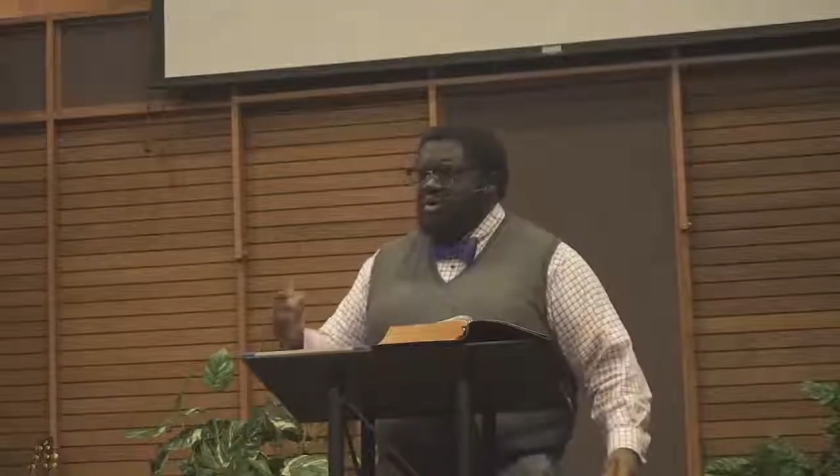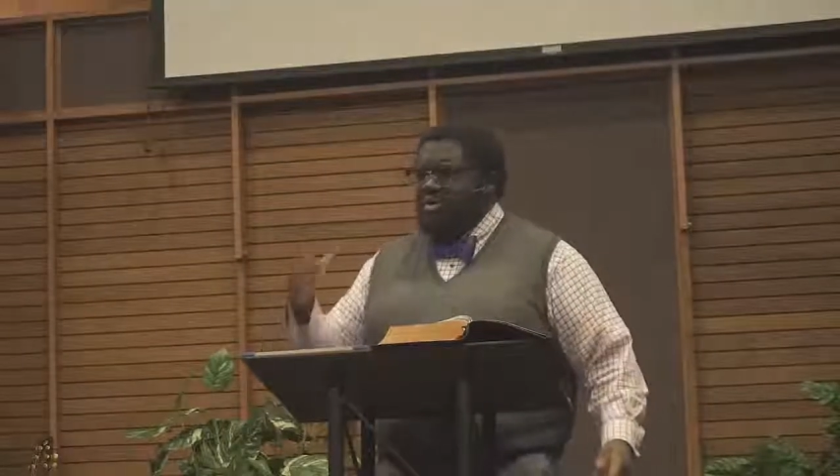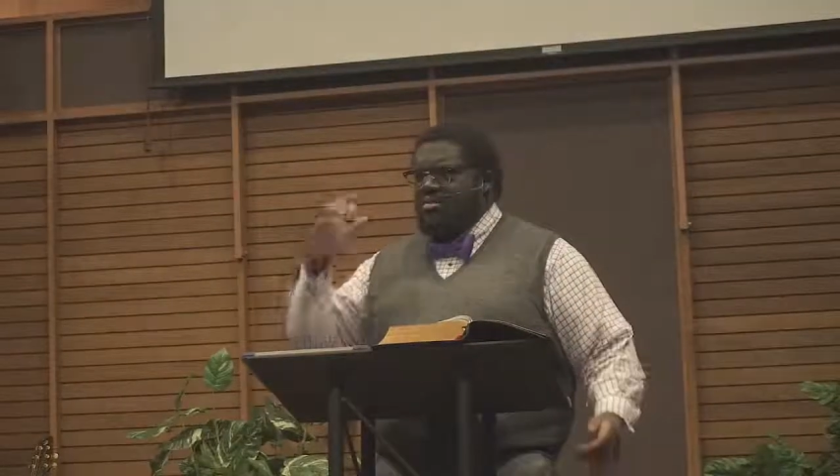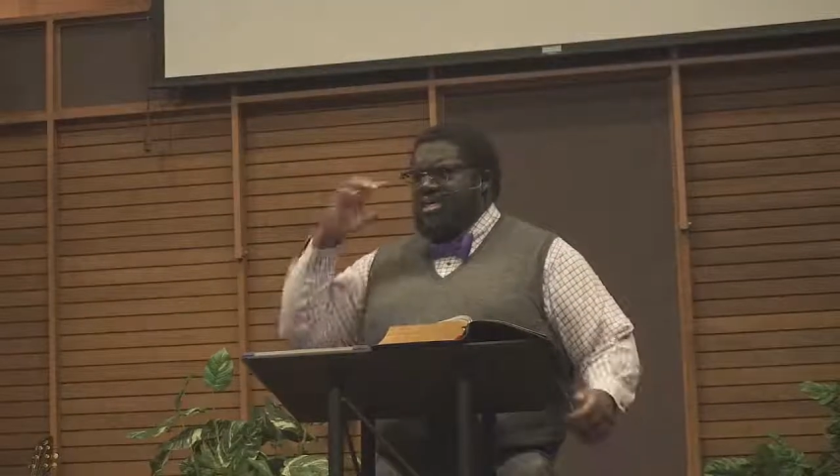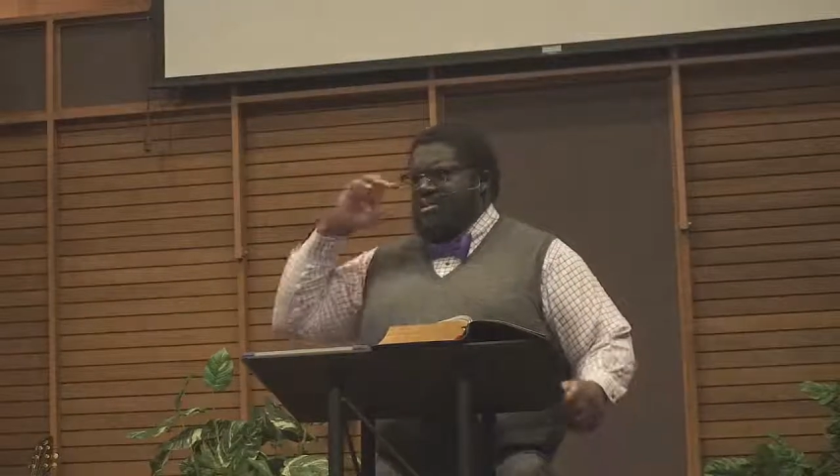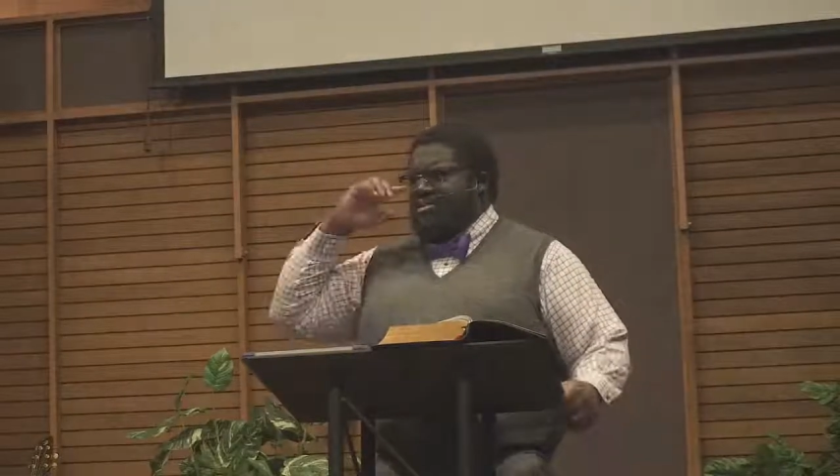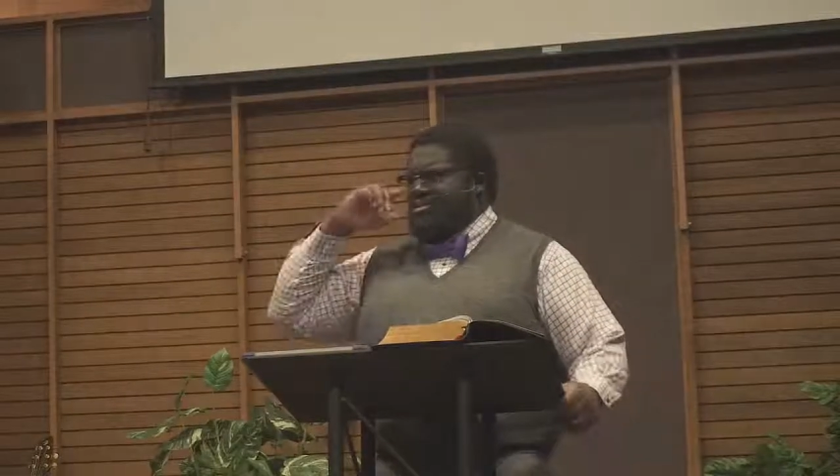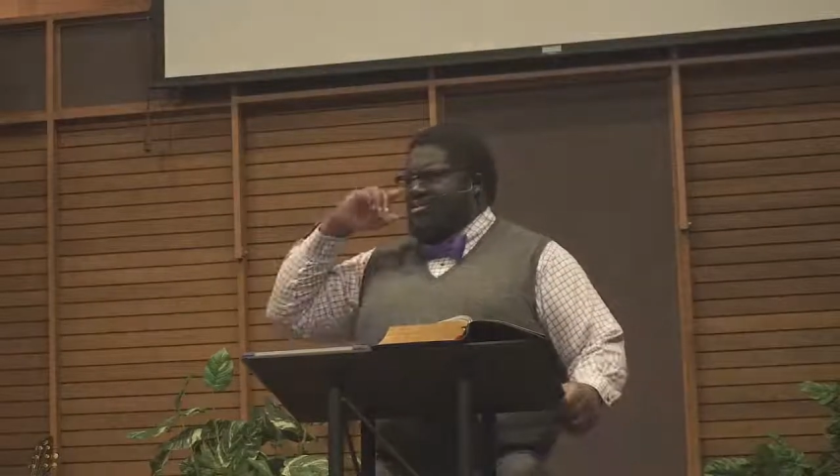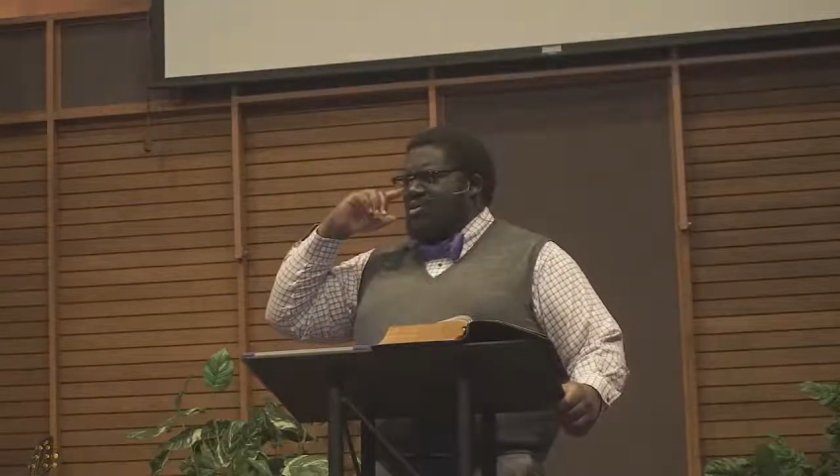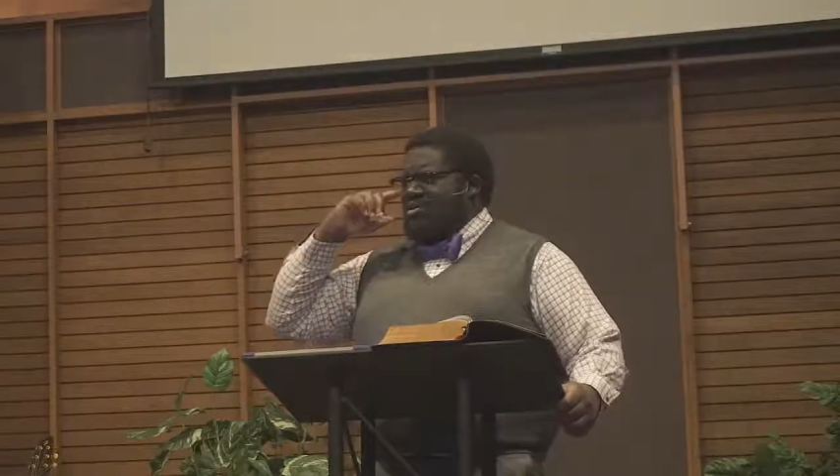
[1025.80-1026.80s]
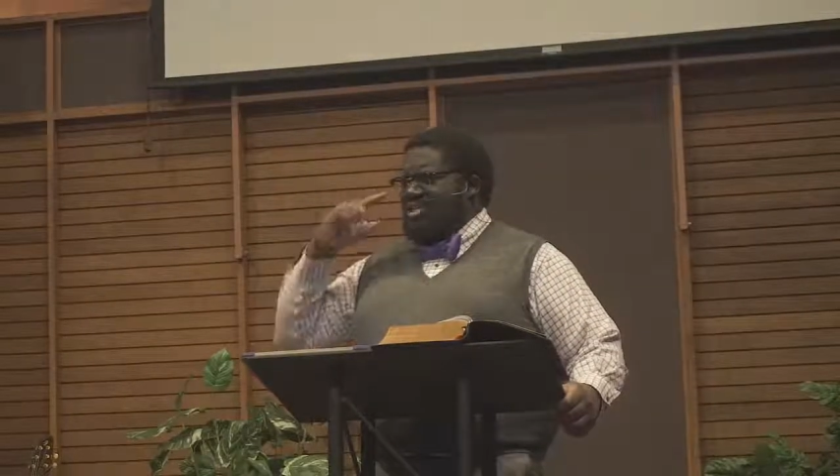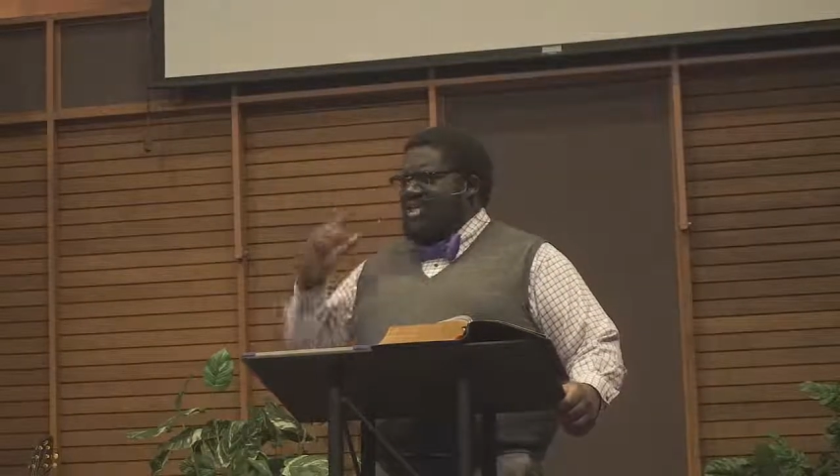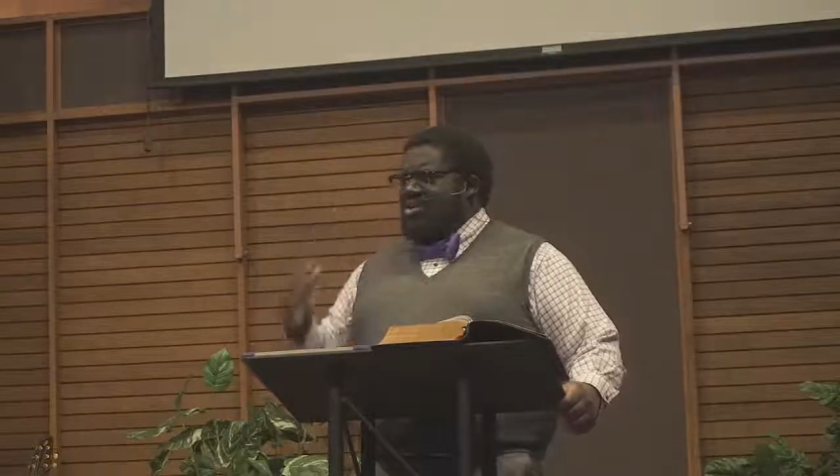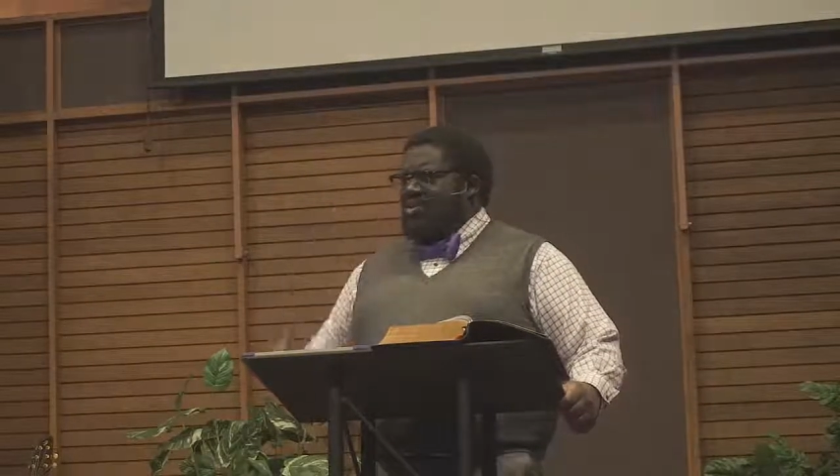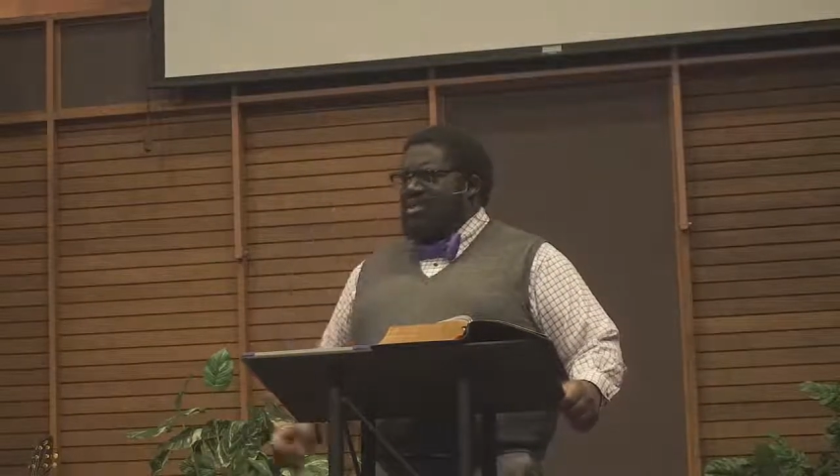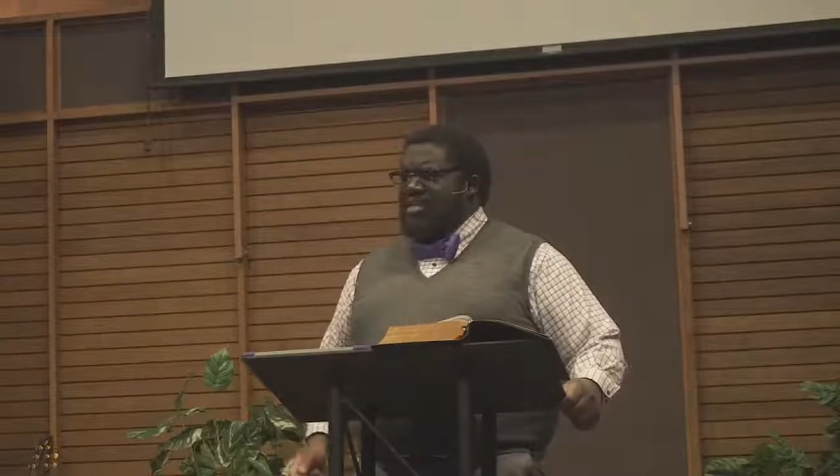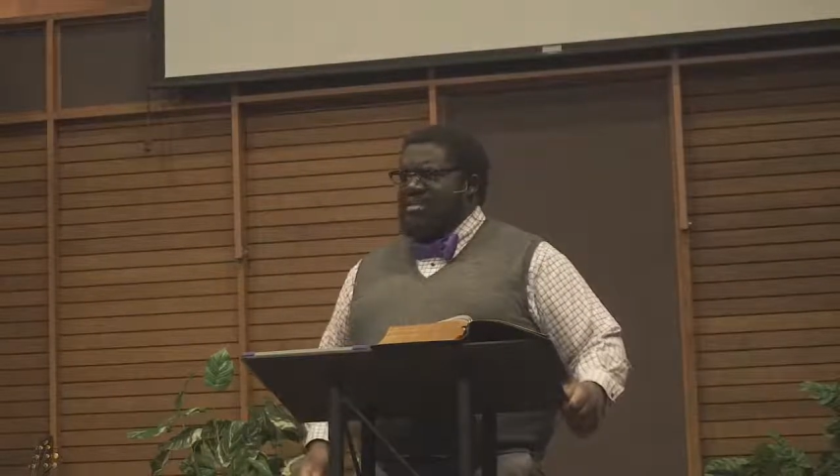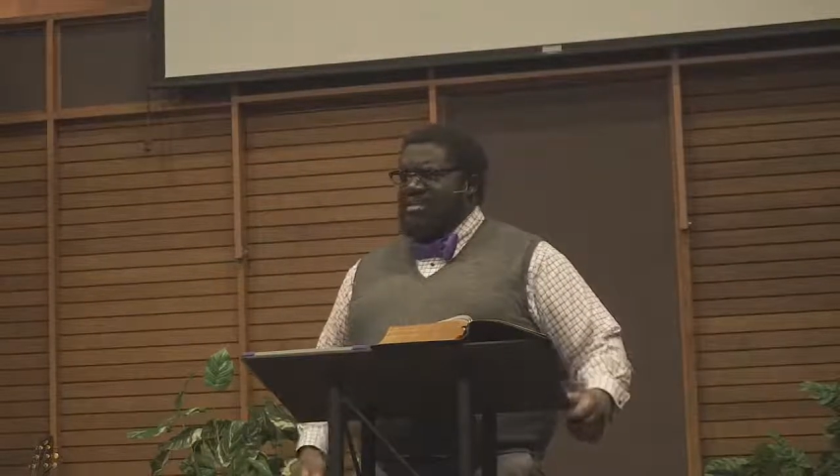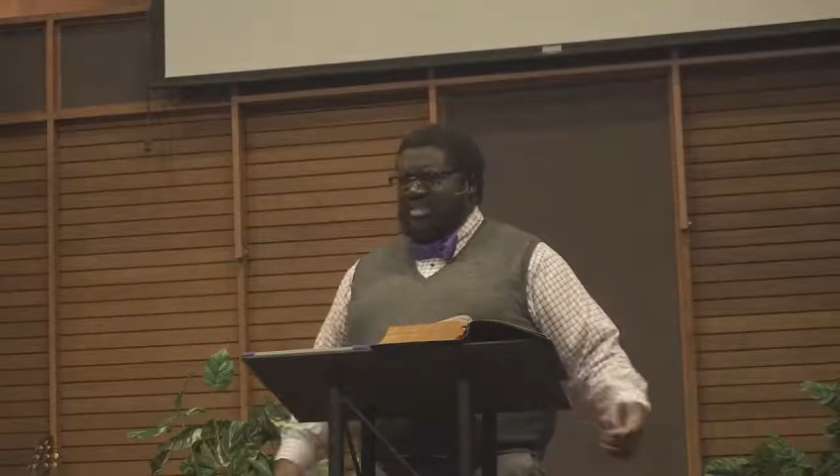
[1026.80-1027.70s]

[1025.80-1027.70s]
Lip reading: oh dear, this is God's equal in this